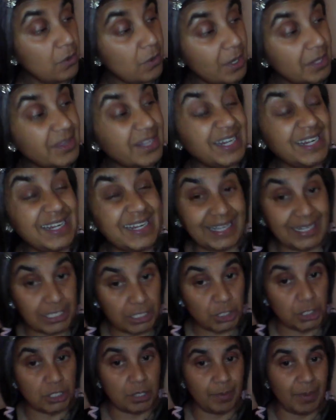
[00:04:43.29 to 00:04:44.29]
and the
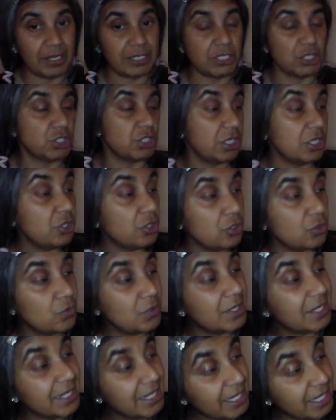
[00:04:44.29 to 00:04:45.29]
leadership energy that you
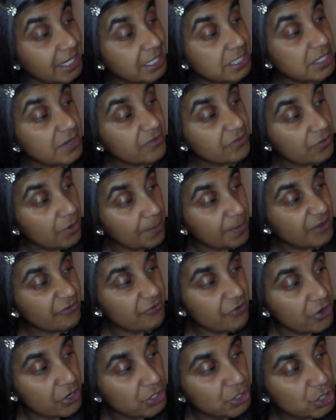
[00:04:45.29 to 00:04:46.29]
lead from the
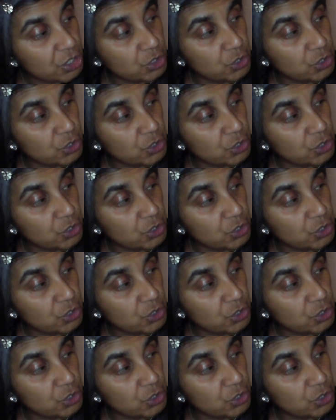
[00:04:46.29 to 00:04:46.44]
front,